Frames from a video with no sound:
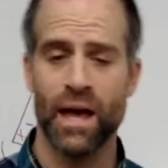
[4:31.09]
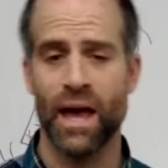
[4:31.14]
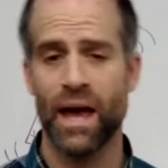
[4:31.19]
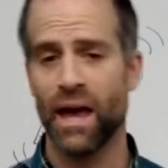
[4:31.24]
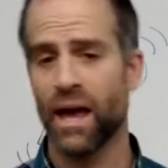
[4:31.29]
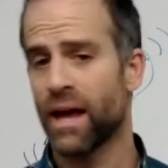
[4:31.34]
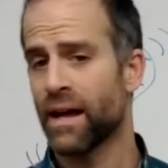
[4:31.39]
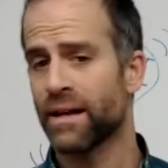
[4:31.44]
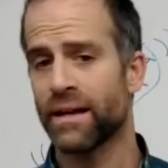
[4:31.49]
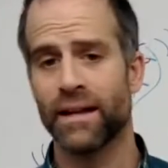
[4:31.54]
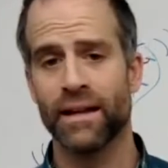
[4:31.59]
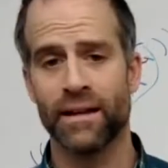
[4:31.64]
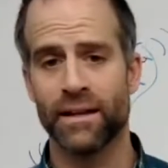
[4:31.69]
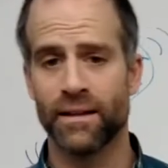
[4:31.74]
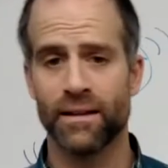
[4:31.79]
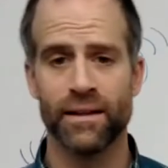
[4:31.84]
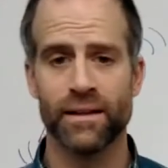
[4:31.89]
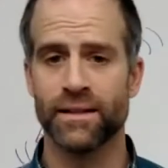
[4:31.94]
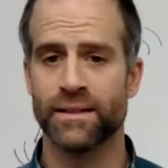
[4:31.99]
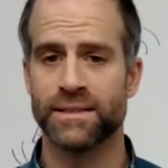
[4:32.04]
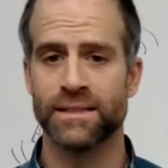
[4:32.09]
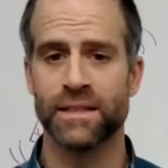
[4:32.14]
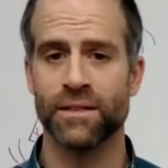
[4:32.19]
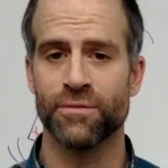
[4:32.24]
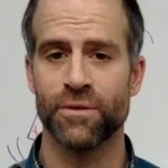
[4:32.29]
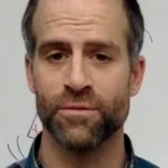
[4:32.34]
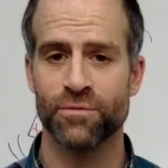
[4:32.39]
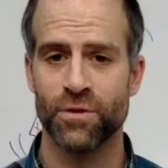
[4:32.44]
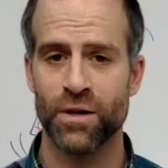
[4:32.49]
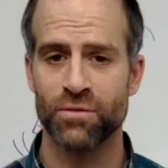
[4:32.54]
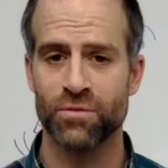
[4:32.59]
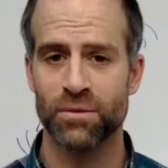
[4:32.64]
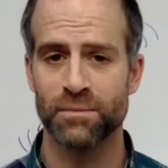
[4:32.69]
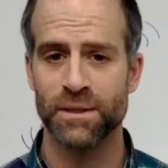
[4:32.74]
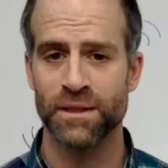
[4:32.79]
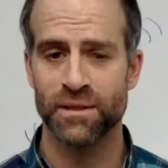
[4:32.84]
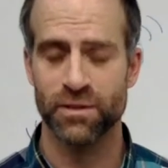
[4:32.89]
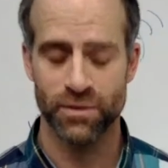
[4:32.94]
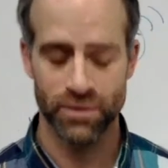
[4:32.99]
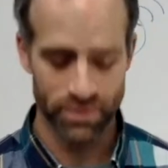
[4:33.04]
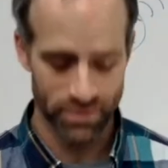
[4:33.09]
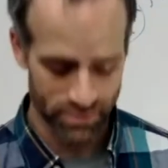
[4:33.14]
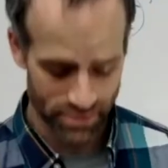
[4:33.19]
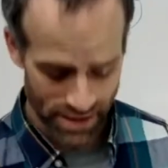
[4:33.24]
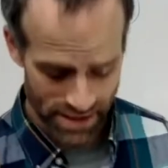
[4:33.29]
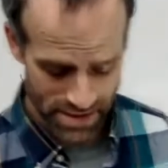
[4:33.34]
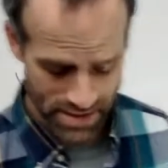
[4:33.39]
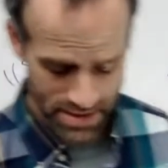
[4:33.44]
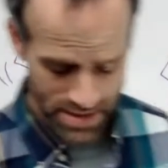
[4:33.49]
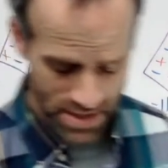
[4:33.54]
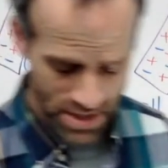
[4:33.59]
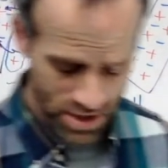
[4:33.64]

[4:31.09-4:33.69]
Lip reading: And it's different for every material, right?